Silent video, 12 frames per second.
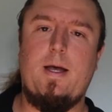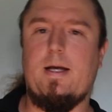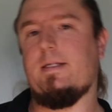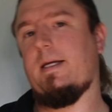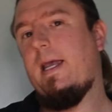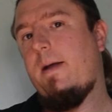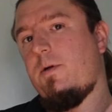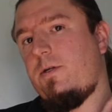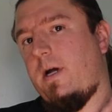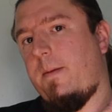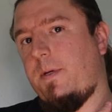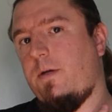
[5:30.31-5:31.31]
is a camera
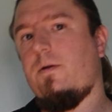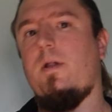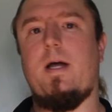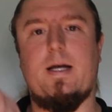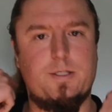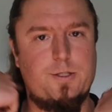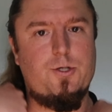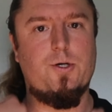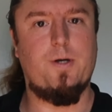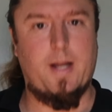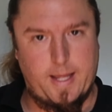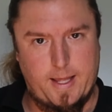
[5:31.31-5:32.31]
strap utilizes your
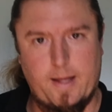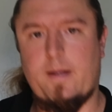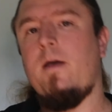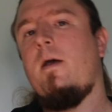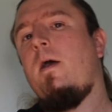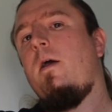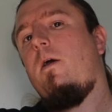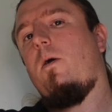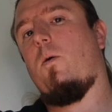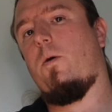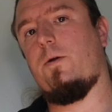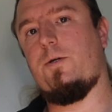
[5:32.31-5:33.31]
neck
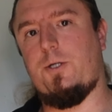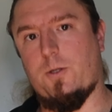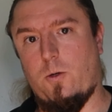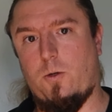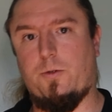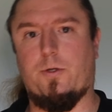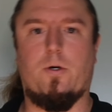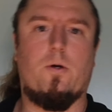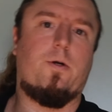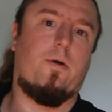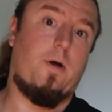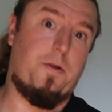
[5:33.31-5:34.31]
or your shoulder or
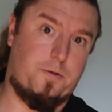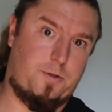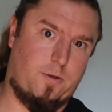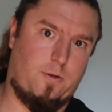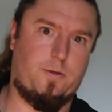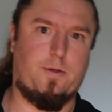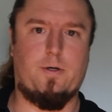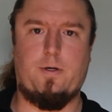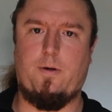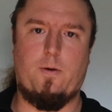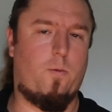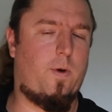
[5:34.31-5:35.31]
your other shoulder,
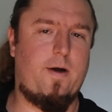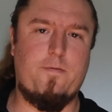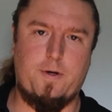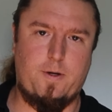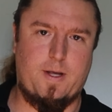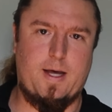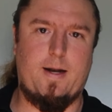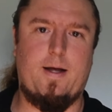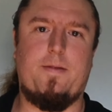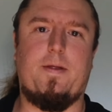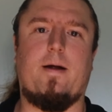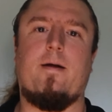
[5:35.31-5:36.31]
you know, whatever you got
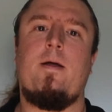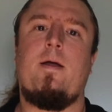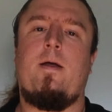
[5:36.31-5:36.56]
on there,